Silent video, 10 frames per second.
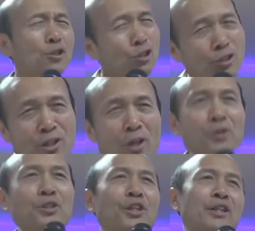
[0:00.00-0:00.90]
you're
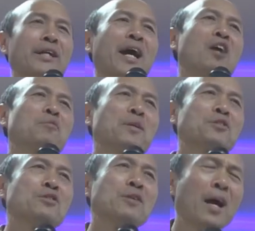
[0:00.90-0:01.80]
so good. Help
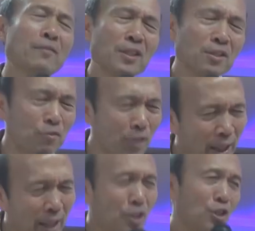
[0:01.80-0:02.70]
us to have this
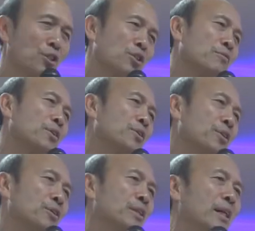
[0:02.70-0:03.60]
relationship with
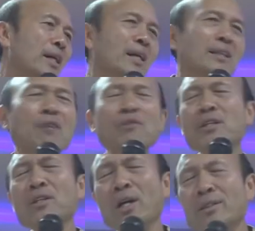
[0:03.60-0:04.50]
you. That
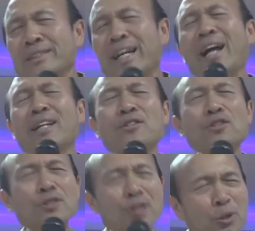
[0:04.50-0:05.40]
we know God is
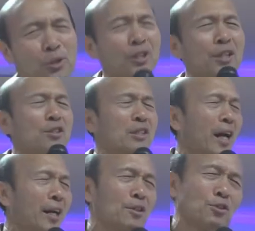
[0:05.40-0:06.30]
so good,
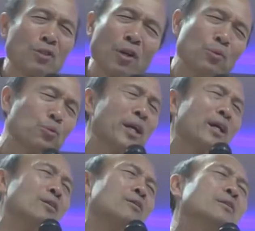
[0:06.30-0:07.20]
God is so
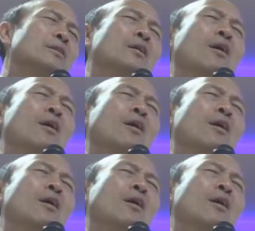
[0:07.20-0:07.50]
real.